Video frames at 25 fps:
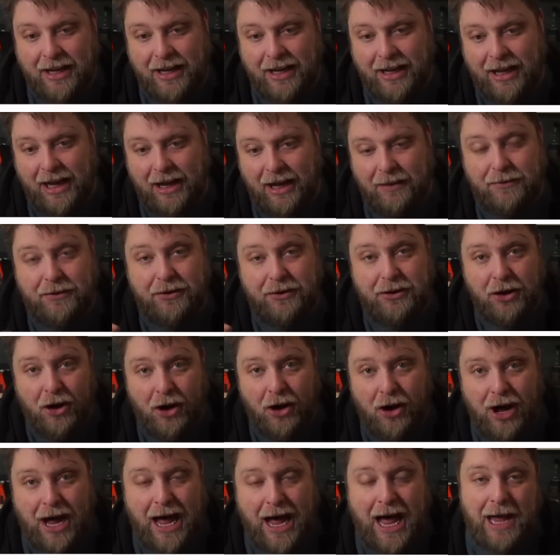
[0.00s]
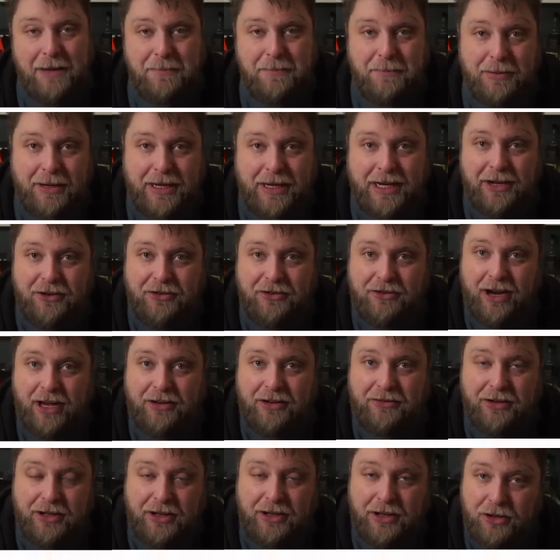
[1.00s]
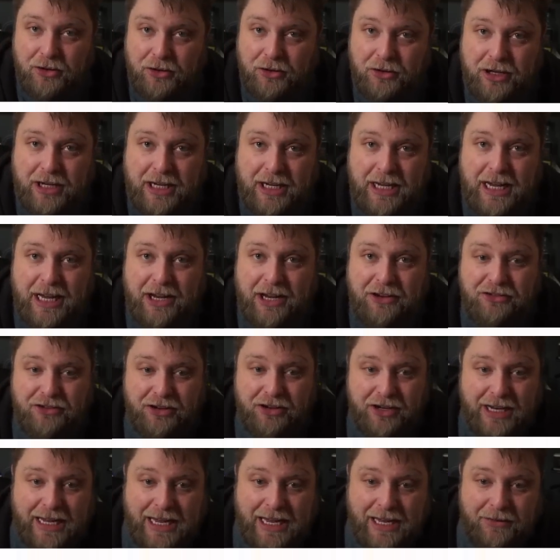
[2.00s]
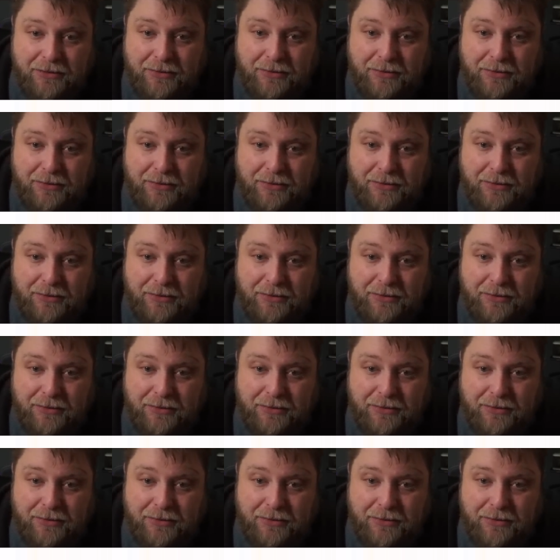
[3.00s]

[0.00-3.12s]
if your IP address and location is